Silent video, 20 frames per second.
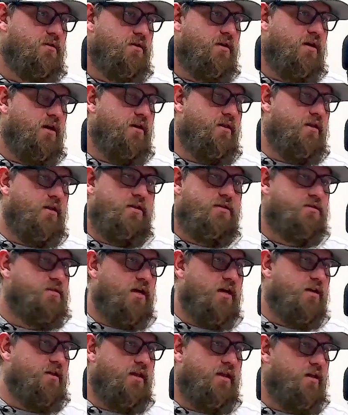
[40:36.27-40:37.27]
And then
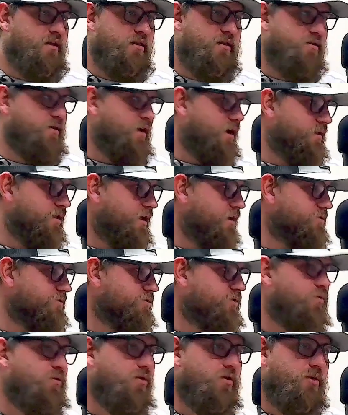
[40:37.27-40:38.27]
they're not allowed to
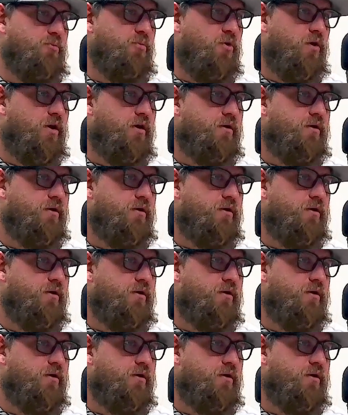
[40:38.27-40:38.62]
score anymore.